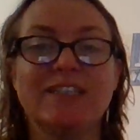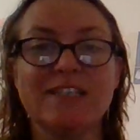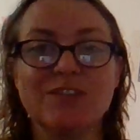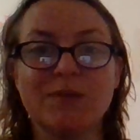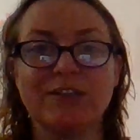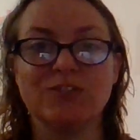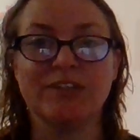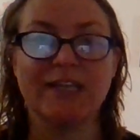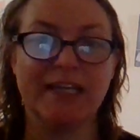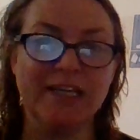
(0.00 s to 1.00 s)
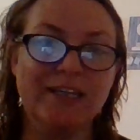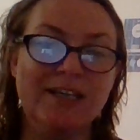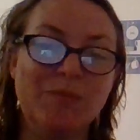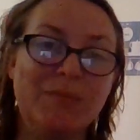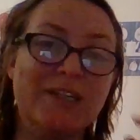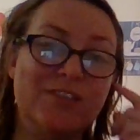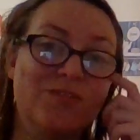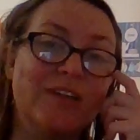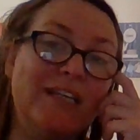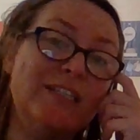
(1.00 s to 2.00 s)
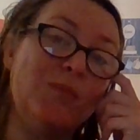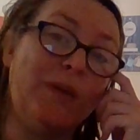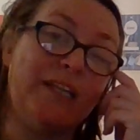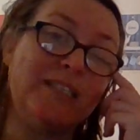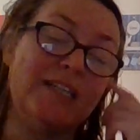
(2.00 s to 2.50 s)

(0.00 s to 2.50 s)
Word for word: It is quite tricky, but it's really sweet